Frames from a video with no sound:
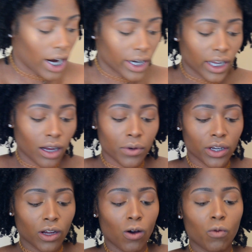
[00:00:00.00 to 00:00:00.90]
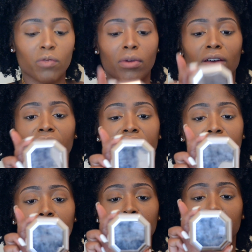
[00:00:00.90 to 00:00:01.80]
Alright, now I'm going to go in with my
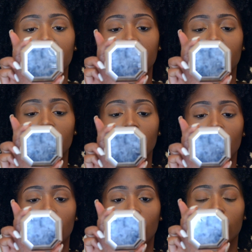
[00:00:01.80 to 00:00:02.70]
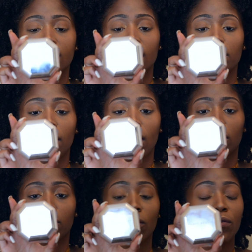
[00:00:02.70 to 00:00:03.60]
Fenty Beauty setting
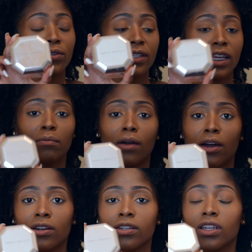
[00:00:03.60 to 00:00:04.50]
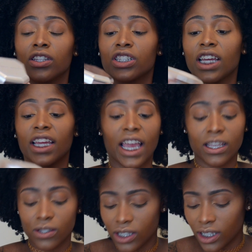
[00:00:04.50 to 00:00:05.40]
powder, Pro Filter setting powder in the shade
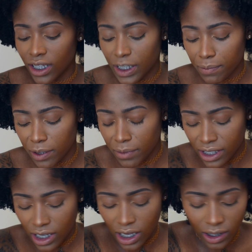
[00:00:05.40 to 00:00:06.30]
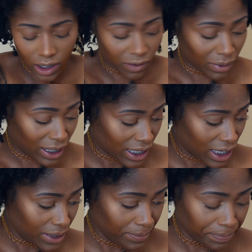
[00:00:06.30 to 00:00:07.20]
Hazelnut. It's pretty much the color of my
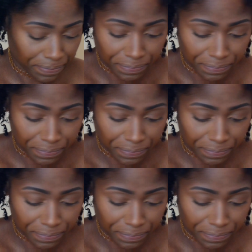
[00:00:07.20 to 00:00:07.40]
skin.